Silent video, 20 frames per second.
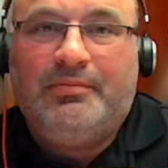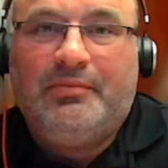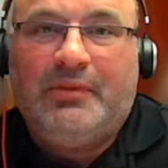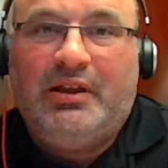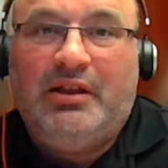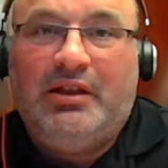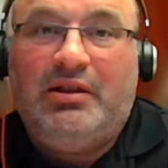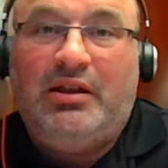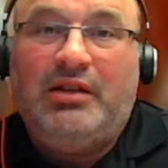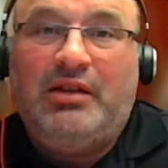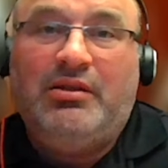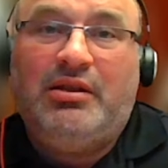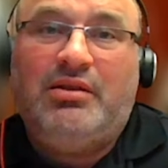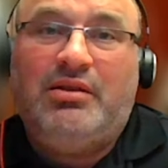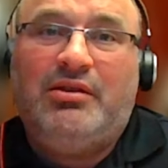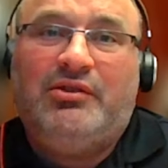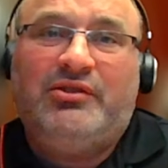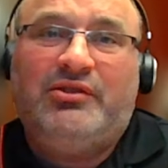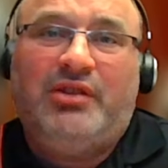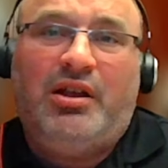And and then
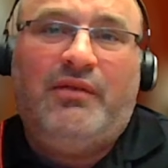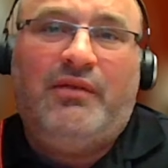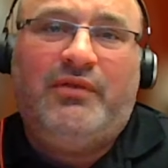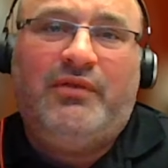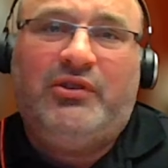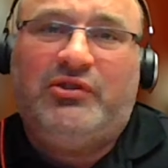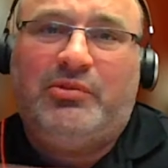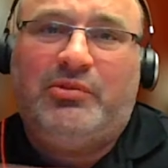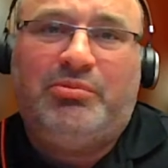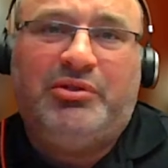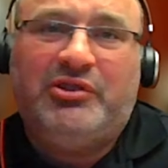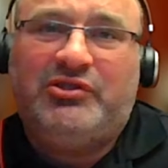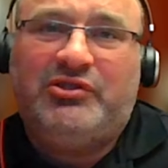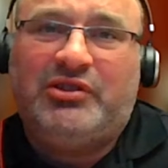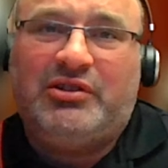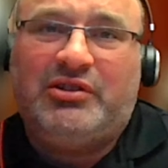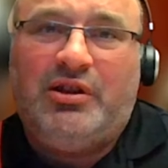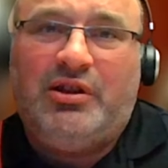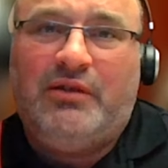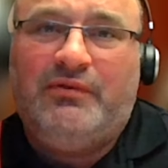his love, his
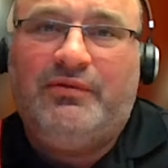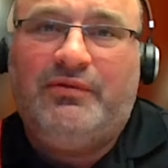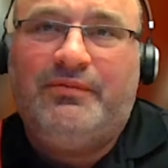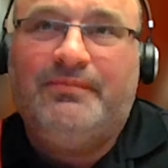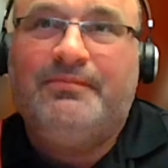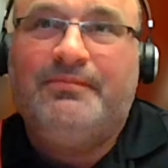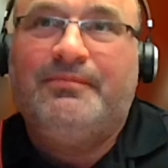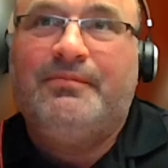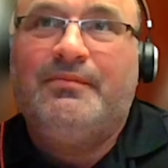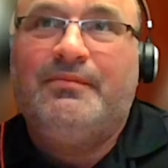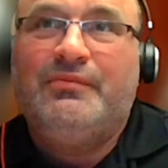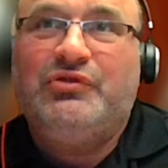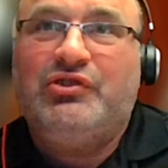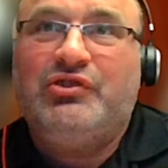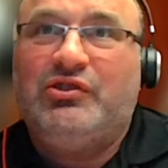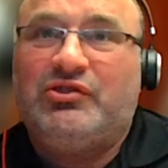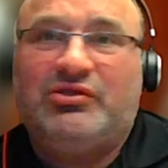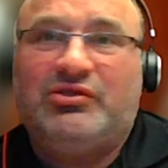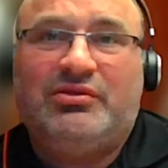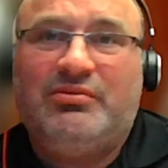simplistic love
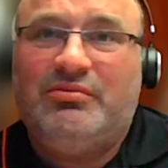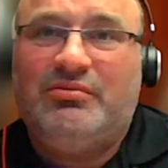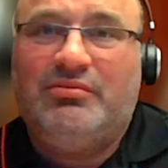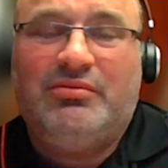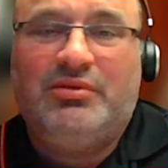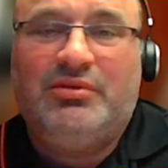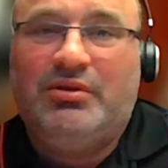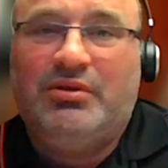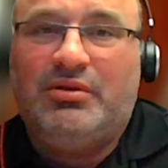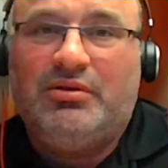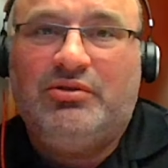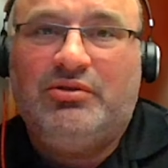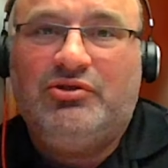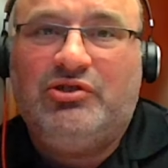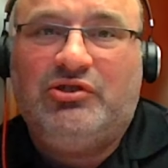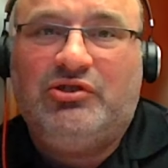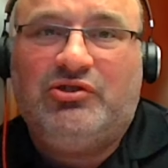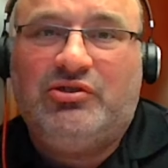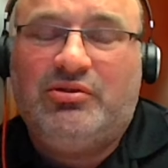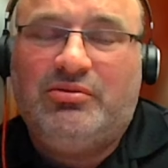just
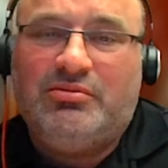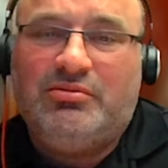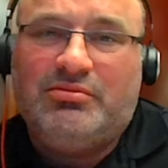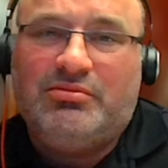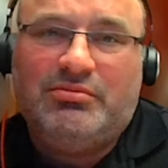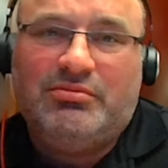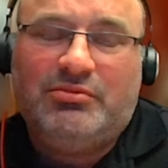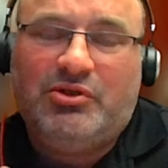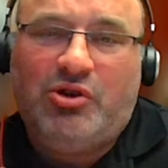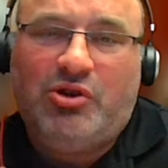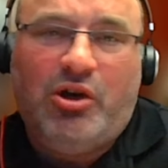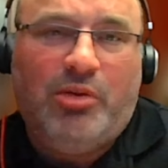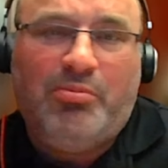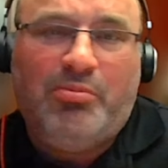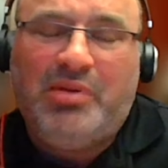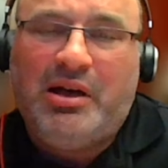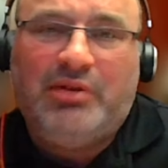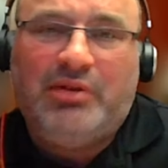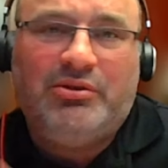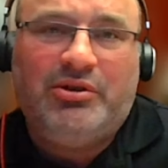just
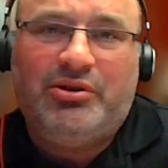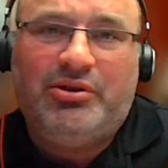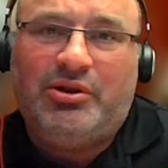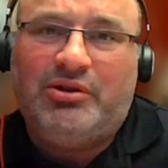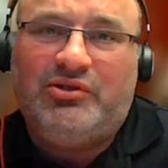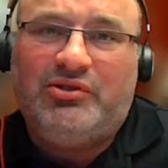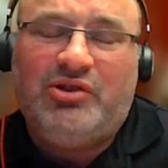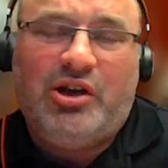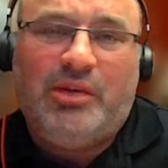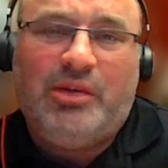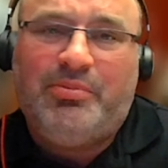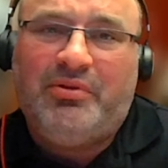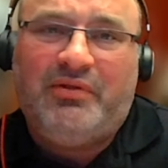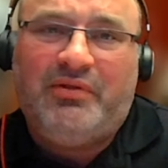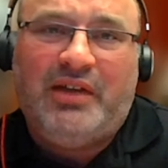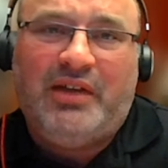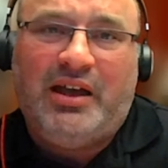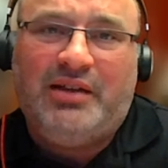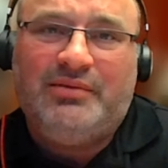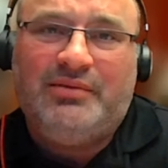compounded on top of
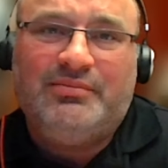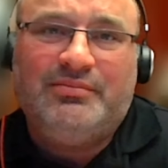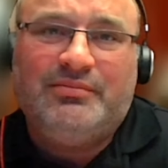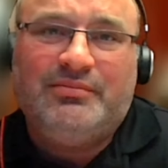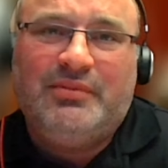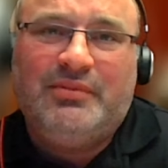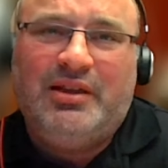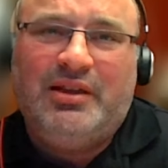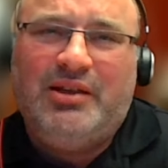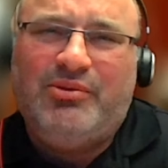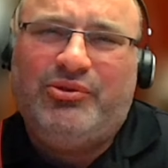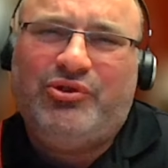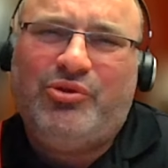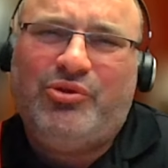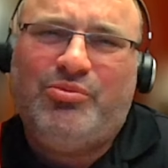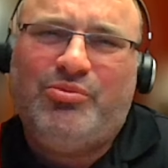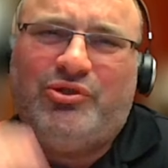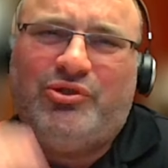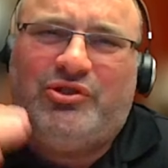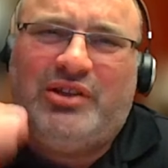that. It was
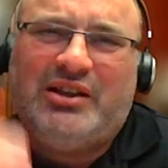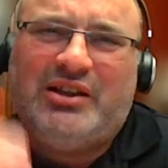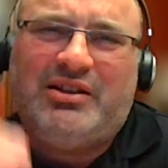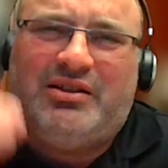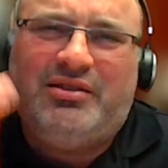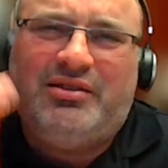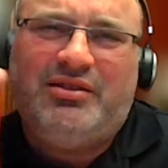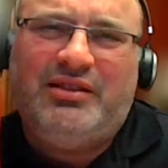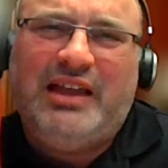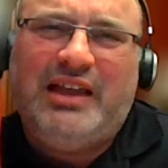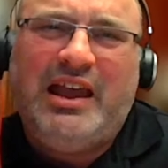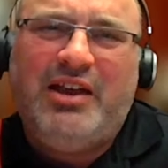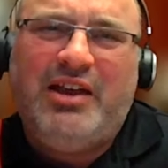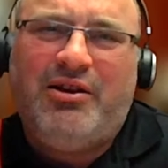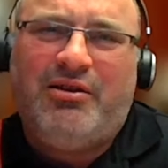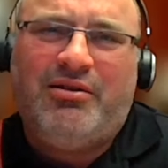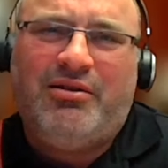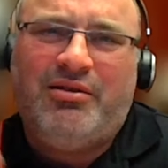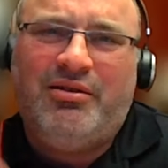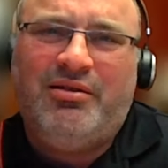almost like a
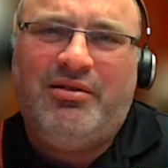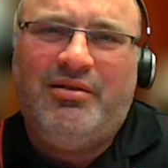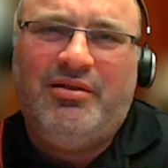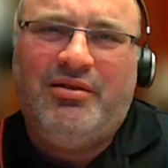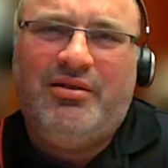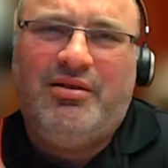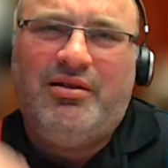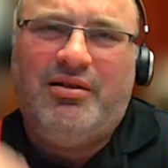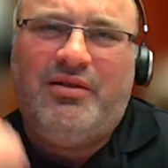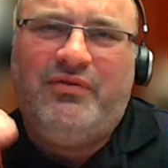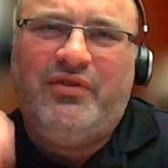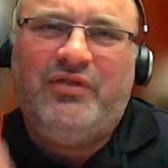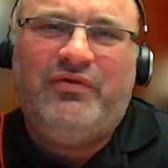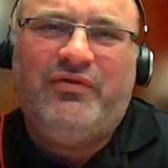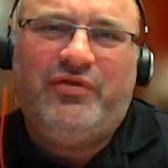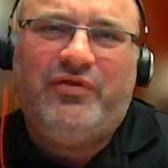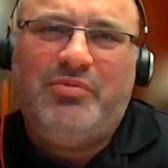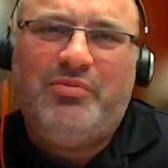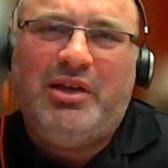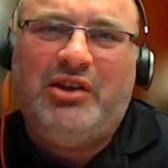layer of
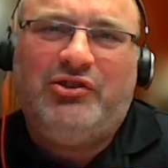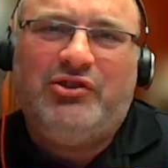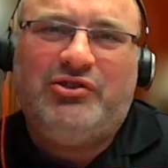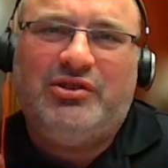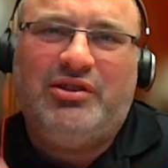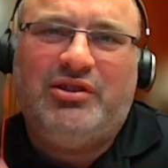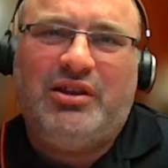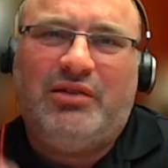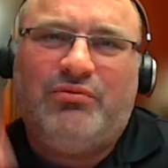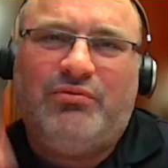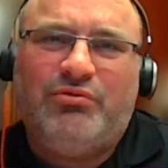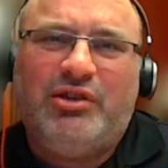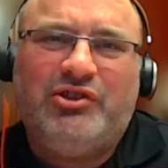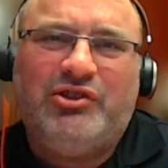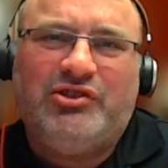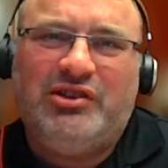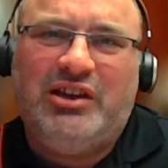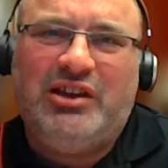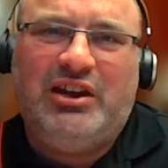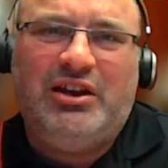information that
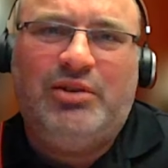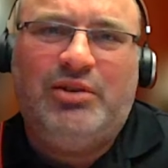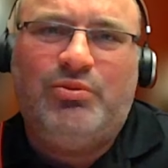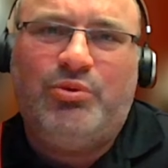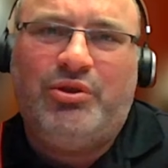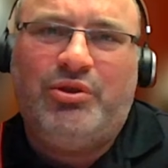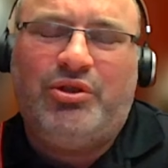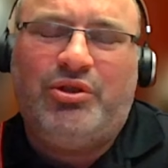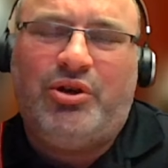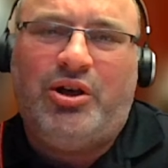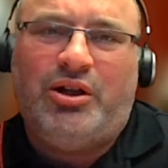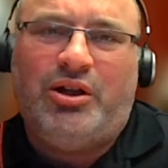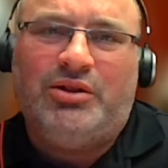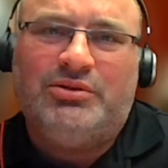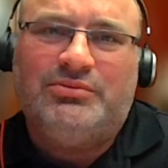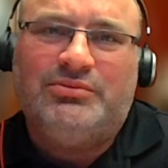resonated with all.